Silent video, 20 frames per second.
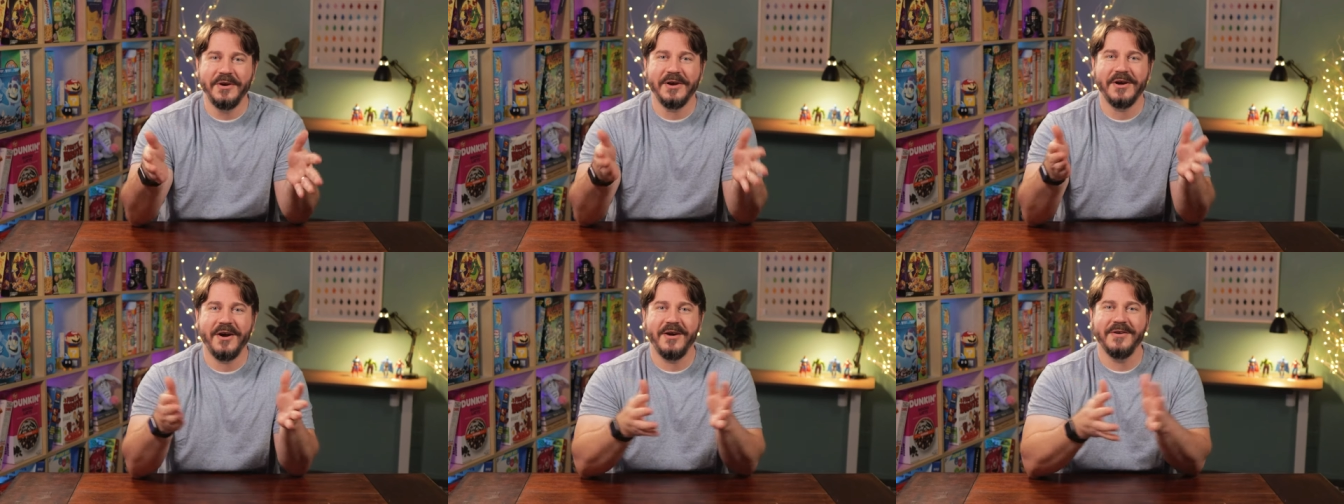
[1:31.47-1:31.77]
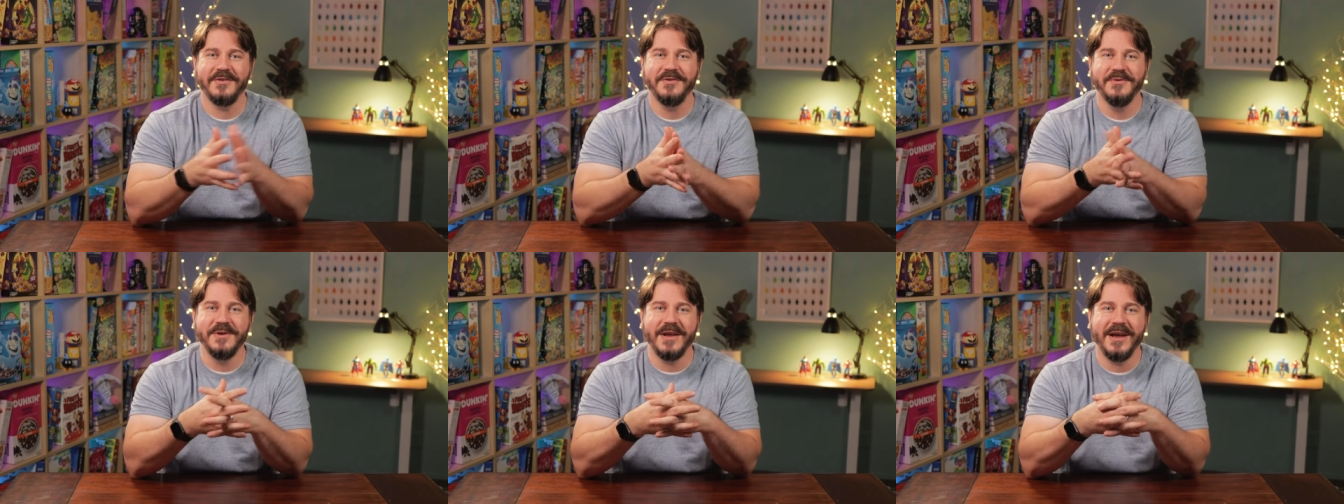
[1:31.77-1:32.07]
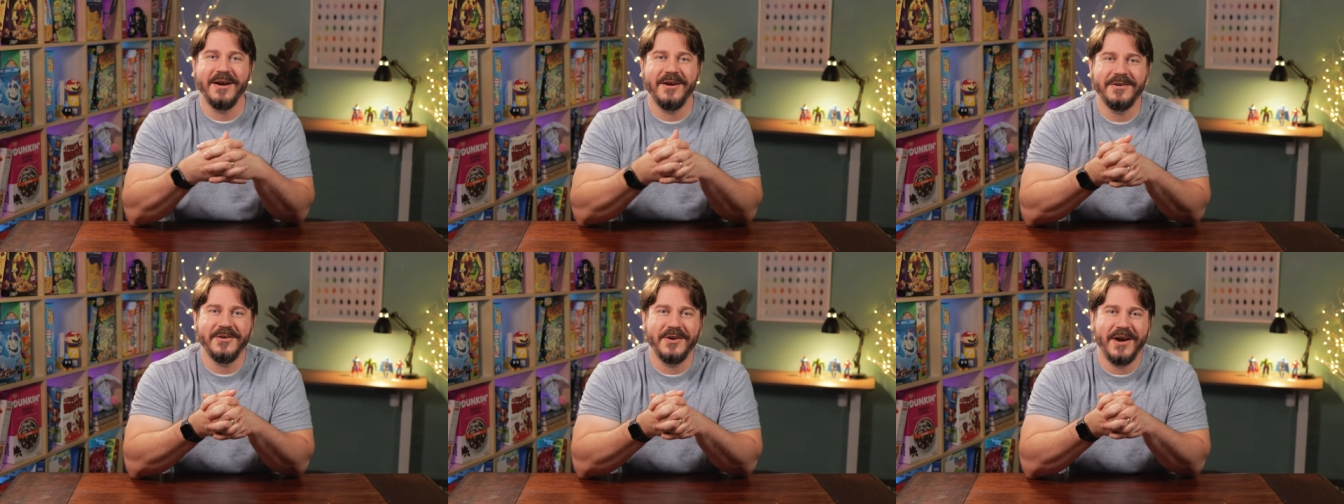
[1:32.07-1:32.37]
put a cartoon
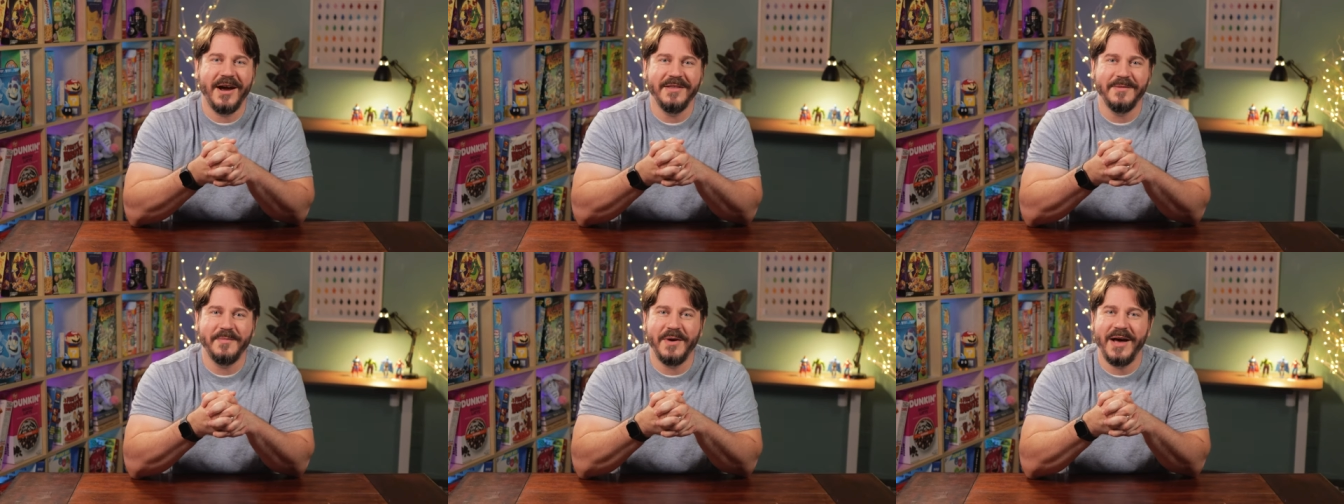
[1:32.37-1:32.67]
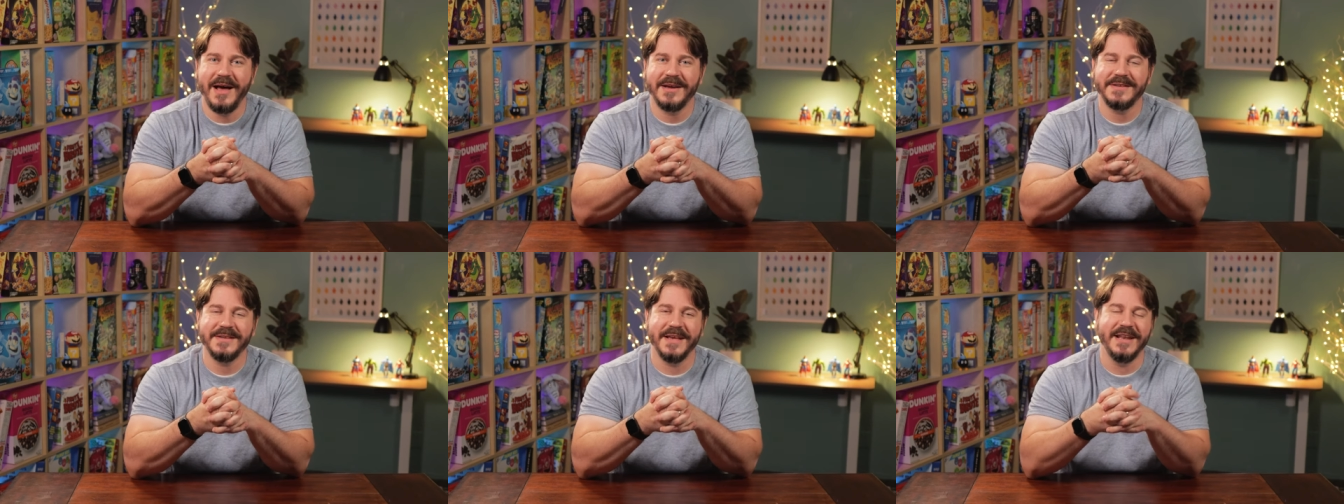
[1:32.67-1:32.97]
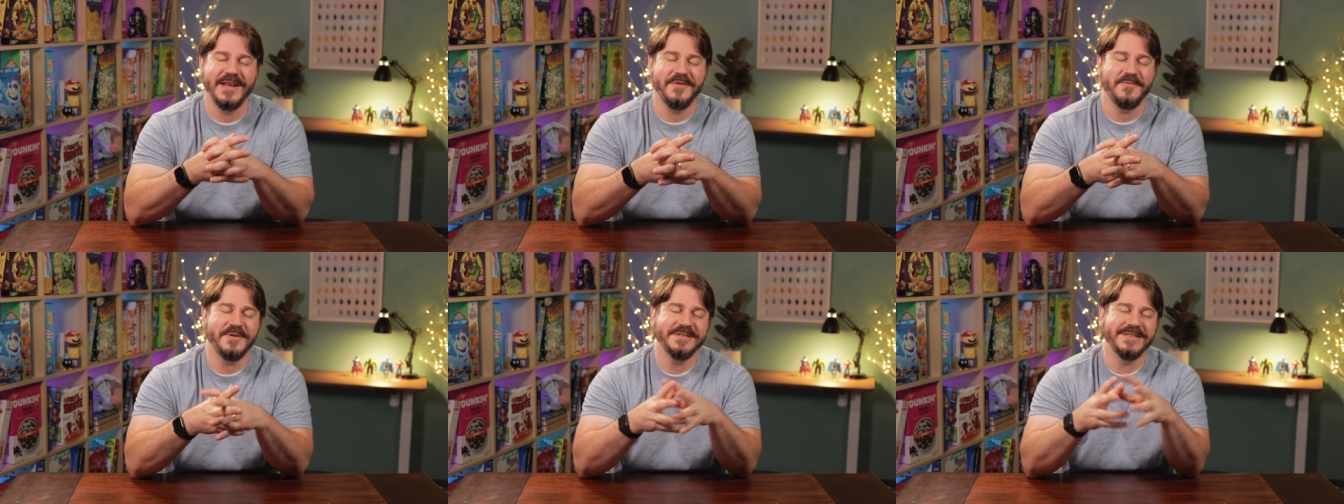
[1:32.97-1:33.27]
character on the box,
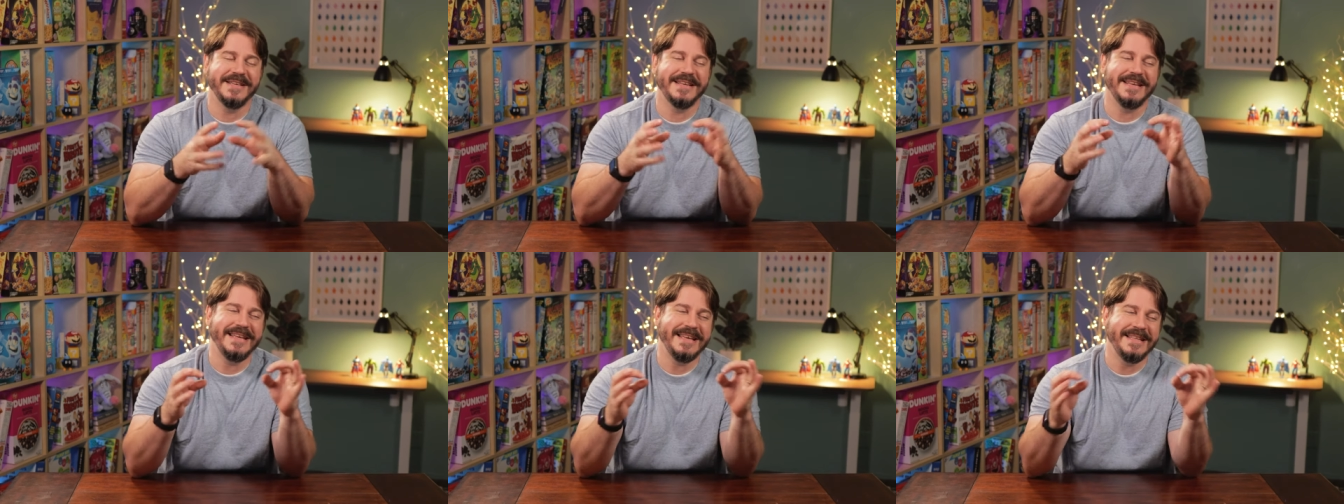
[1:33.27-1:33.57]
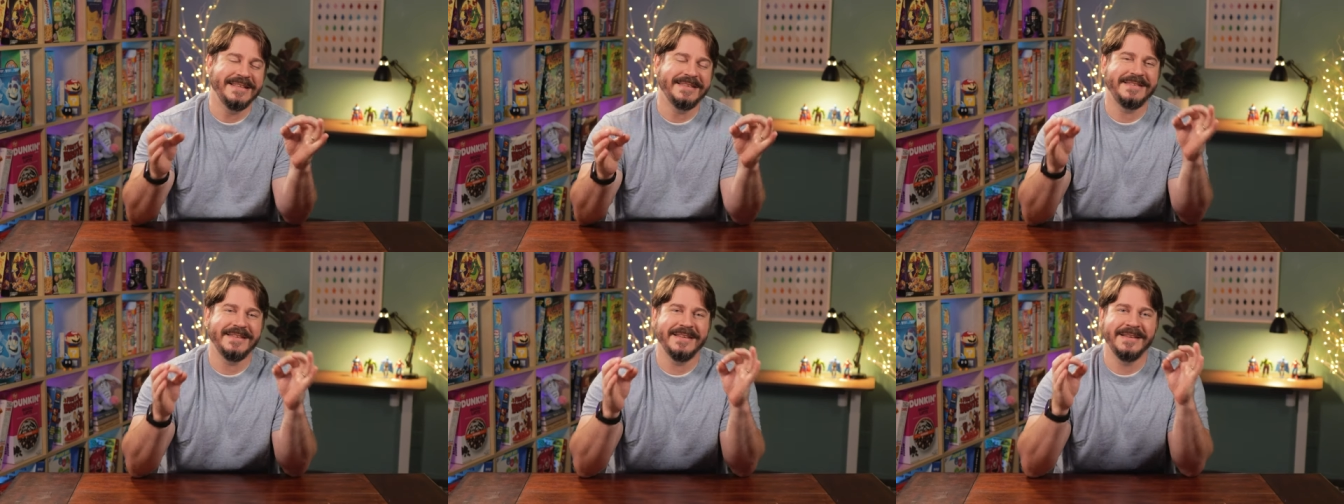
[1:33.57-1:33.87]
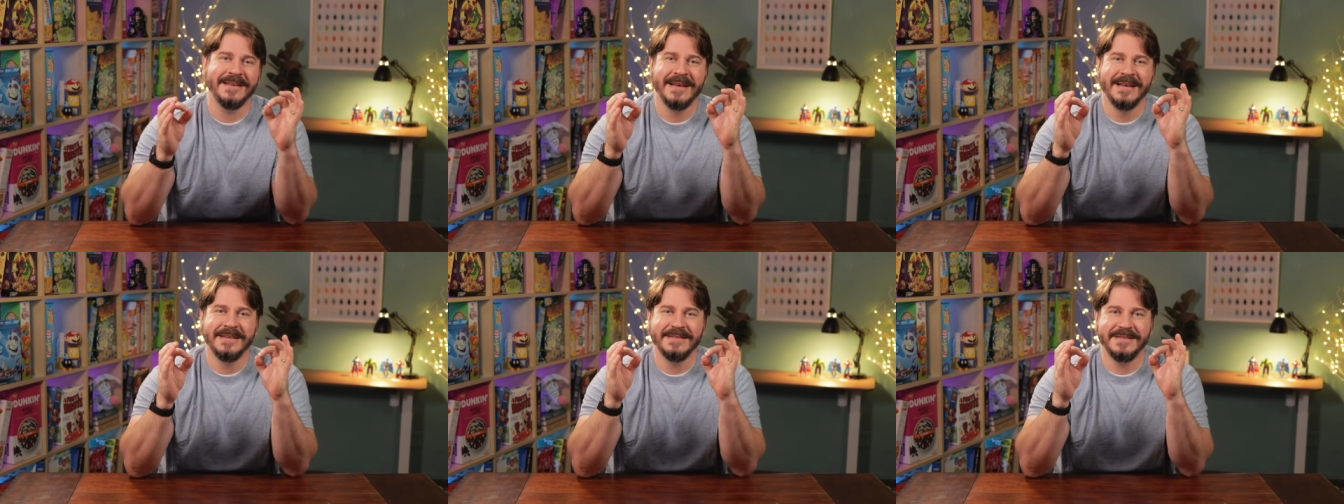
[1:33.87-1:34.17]
and it was an
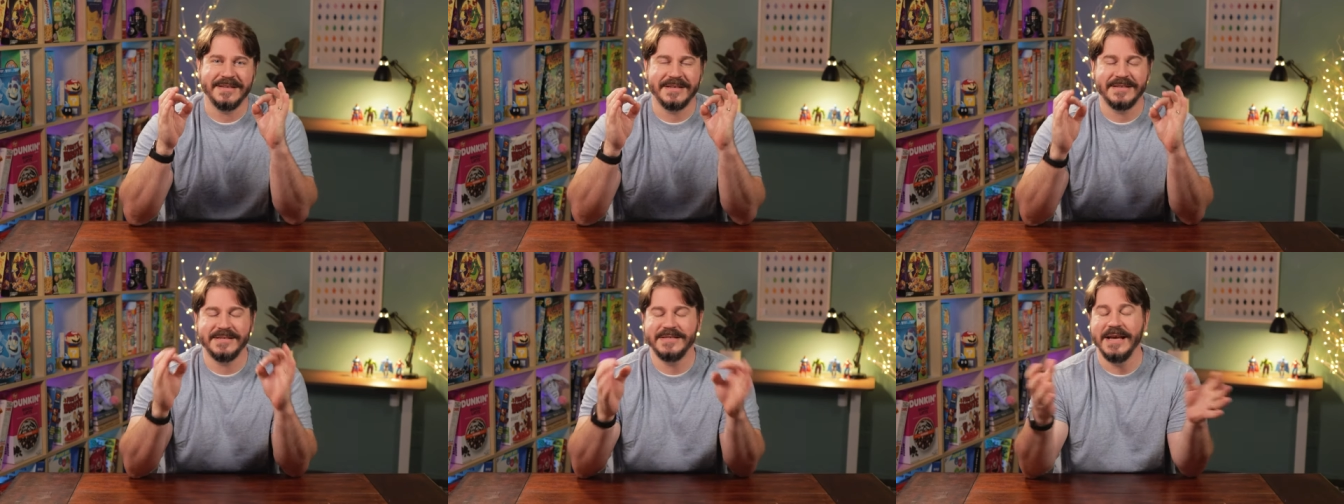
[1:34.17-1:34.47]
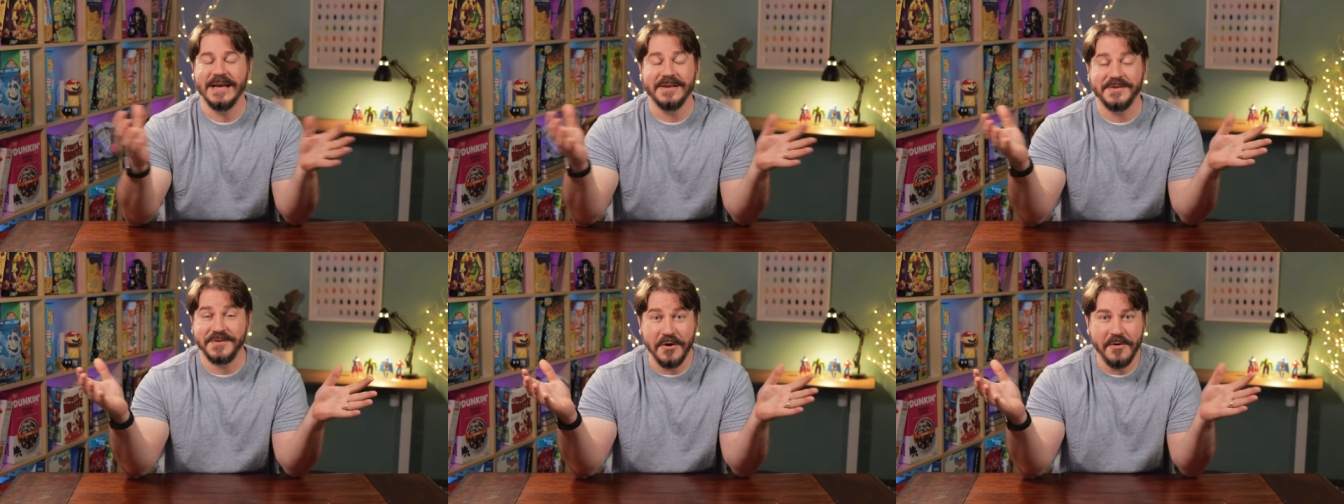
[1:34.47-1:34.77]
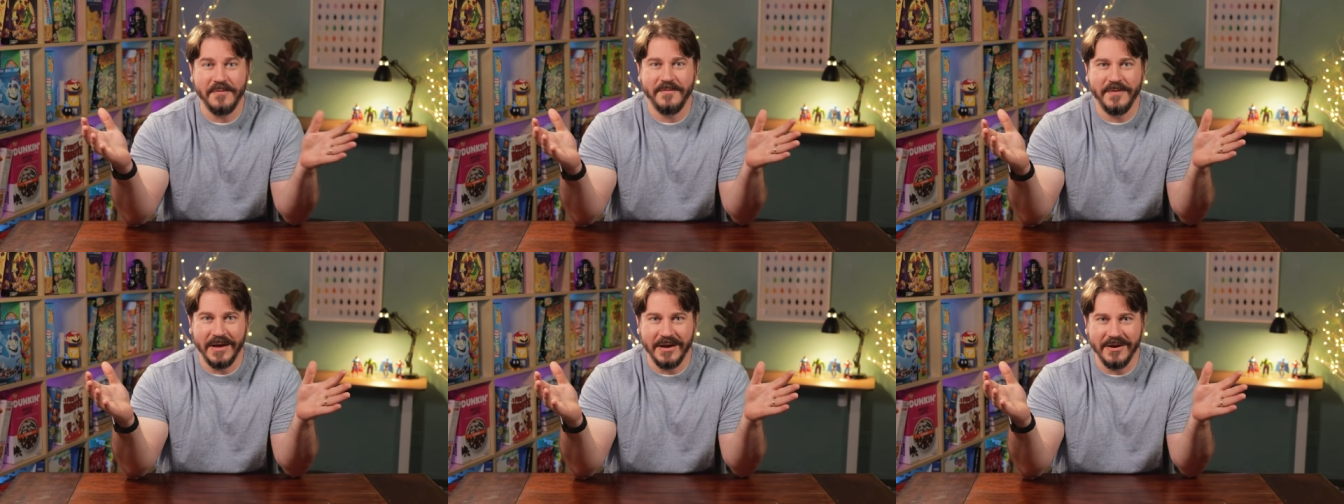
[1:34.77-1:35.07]
instant success.
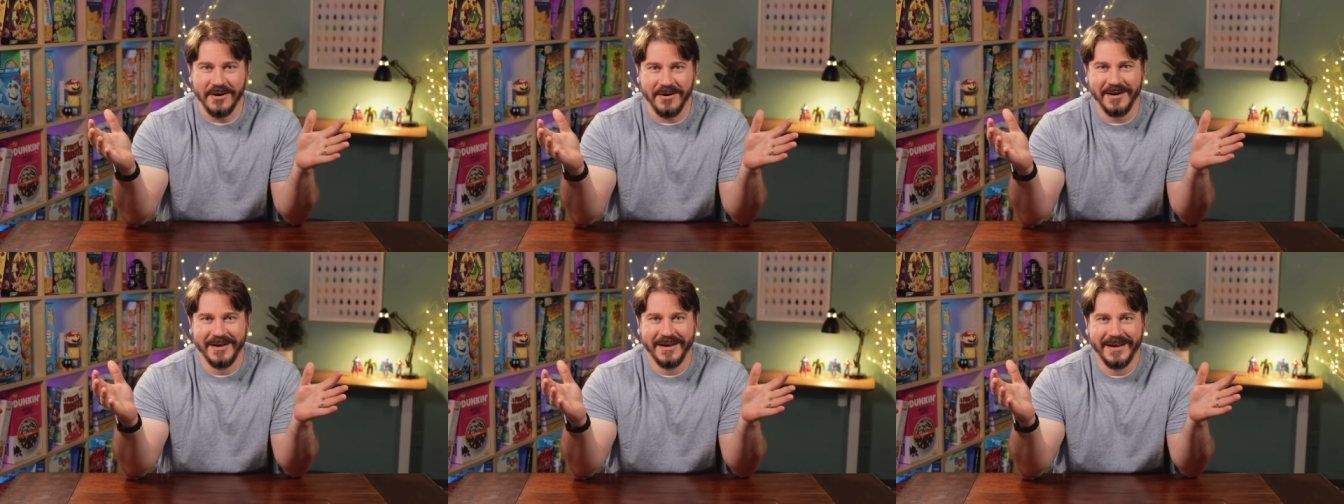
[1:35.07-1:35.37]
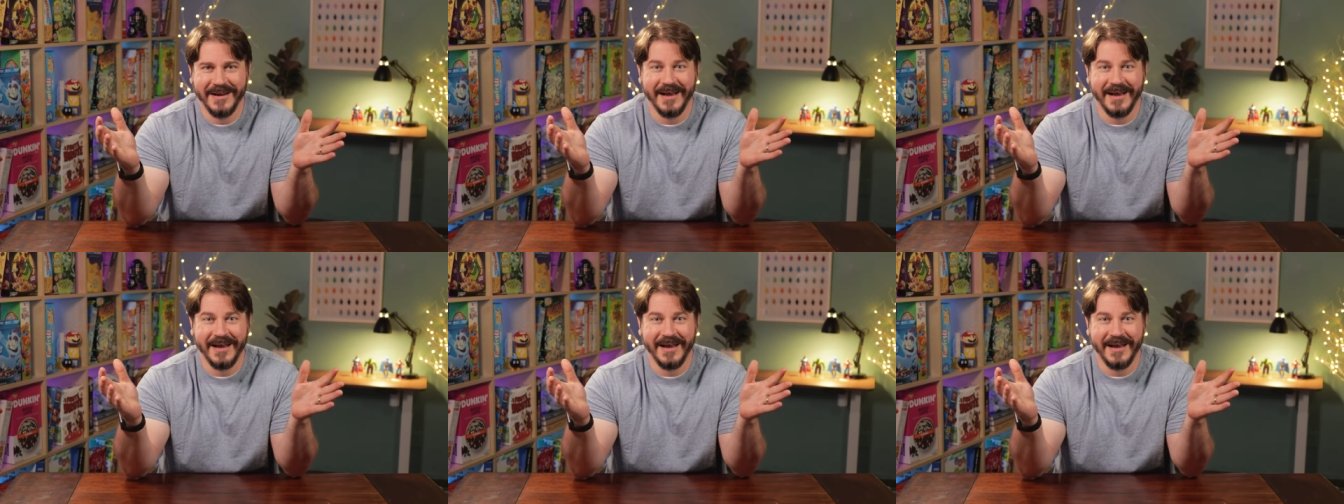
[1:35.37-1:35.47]
Go figure.